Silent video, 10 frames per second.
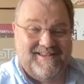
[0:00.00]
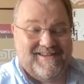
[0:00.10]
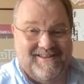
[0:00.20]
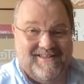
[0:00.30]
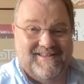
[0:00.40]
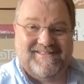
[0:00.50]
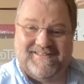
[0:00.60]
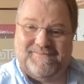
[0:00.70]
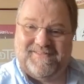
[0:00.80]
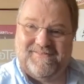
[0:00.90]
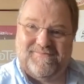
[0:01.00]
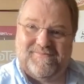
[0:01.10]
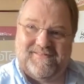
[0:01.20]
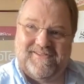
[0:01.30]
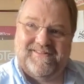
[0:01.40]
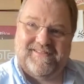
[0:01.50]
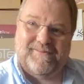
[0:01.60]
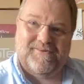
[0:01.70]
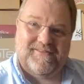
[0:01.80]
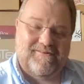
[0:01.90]
you know, in terms of
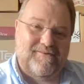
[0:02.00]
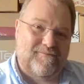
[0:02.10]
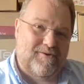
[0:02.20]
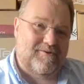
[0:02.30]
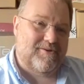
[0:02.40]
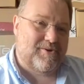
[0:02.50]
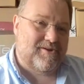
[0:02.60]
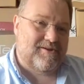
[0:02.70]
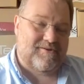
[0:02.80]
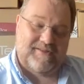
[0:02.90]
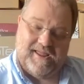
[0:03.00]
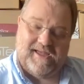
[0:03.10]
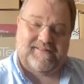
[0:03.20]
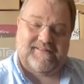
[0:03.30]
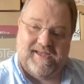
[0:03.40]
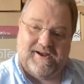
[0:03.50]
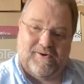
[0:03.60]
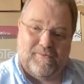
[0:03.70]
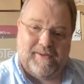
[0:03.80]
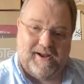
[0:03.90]
turntables, there are a few you could use in hand-to-hand
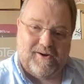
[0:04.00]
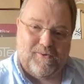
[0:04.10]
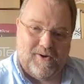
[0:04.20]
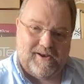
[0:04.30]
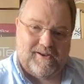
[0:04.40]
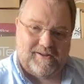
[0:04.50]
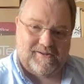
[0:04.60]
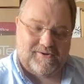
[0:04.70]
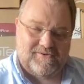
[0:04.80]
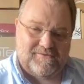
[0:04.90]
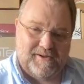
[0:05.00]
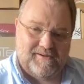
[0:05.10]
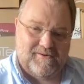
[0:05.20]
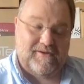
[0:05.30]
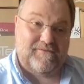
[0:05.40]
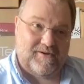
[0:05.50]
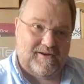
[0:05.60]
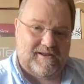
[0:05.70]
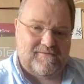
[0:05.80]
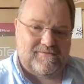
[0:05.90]
combat, quite like the Kuzma, if you
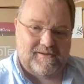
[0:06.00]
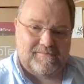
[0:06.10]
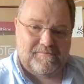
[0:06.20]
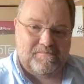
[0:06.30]
can lift it.